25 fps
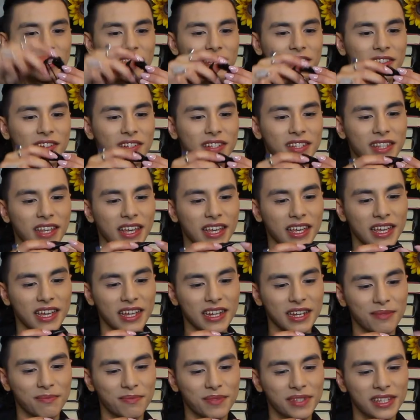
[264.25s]
This looks like
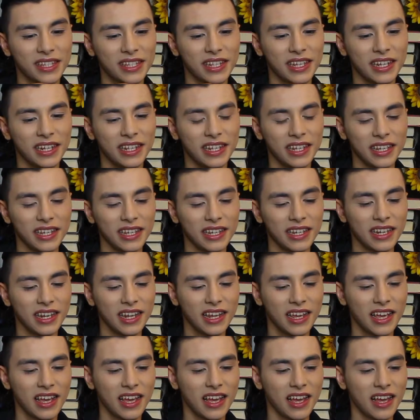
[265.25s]
an
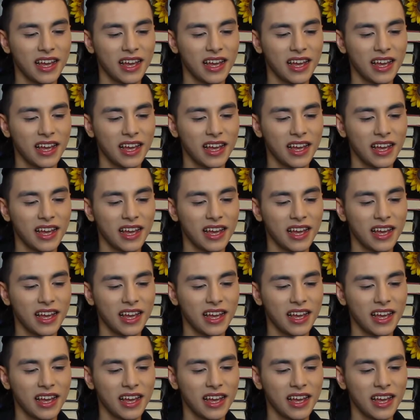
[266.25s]
obsidian